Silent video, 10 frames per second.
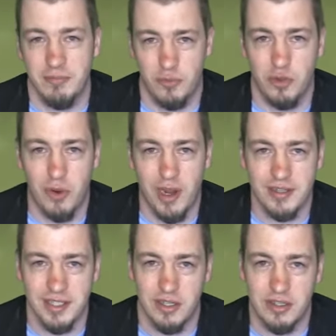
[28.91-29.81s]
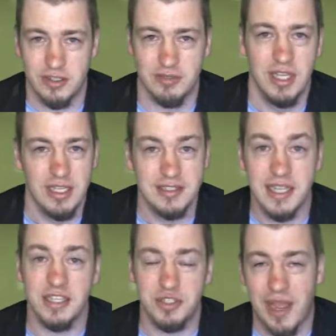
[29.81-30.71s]
requiring that all
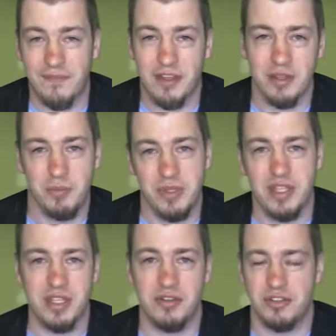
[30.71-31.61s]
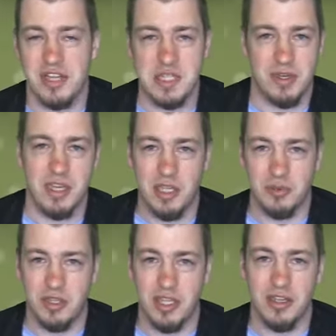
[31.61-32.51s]
data traffic be transmitted
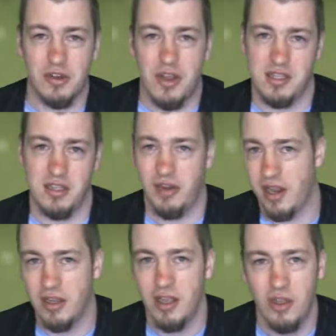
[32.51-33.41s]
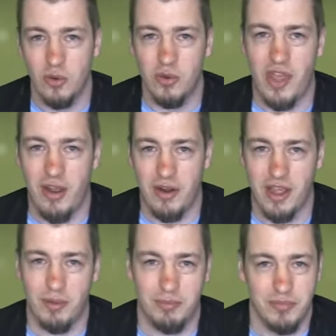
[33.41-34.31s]
equally across the internet without
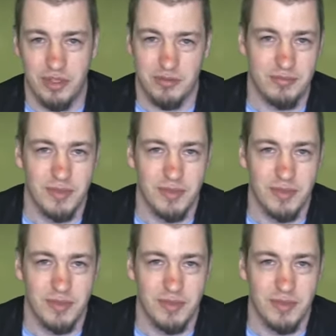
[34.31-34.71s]
uh, you know,